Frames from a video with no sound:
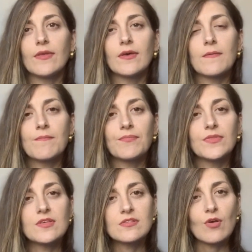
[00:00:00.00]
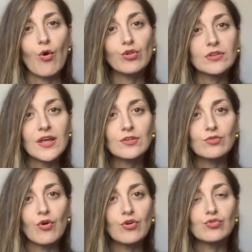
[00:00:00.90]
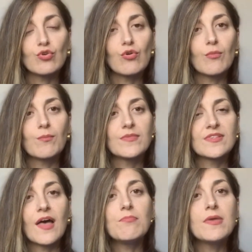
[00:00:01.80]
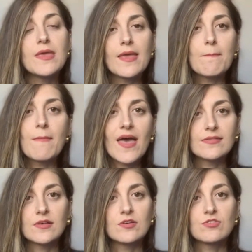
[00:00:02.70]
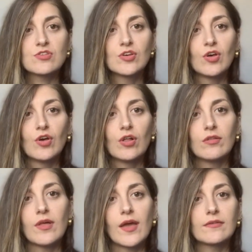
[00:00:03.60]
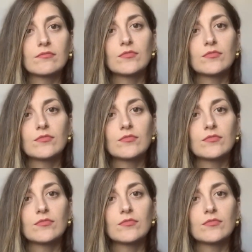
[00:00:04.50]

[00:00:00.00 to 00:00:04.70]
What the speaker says: this old landlord sent me a message like,